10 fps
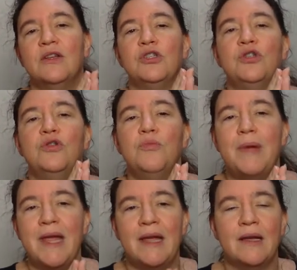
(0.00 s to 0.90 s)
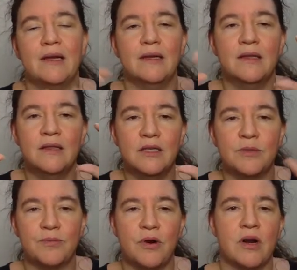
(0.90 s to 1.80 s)
to make this
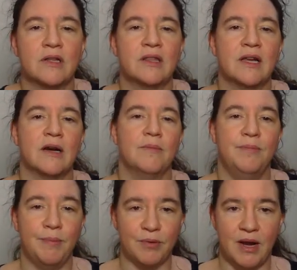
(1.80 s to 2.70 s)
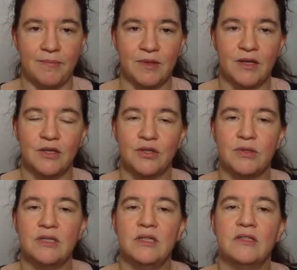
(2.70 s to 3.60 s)
product there B prime. So
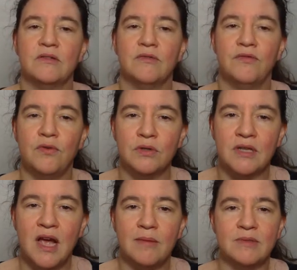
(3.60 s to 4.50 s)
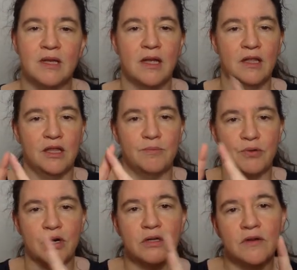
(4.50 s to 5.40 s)
this is 4 times the
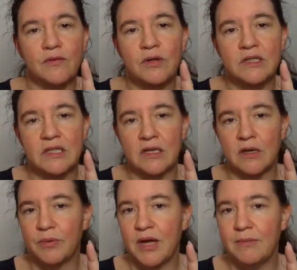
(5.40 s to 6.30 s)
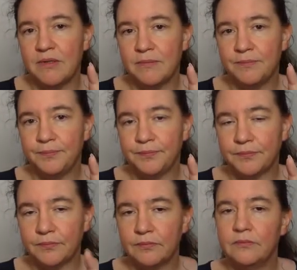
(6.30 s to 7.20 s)
product of all these little primes
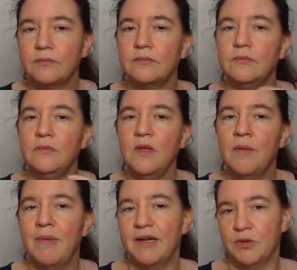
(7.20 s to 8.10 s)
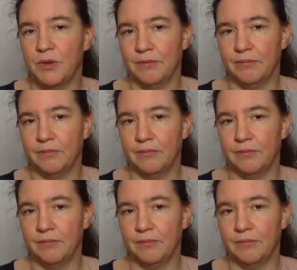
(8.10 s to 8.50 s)
minus 1.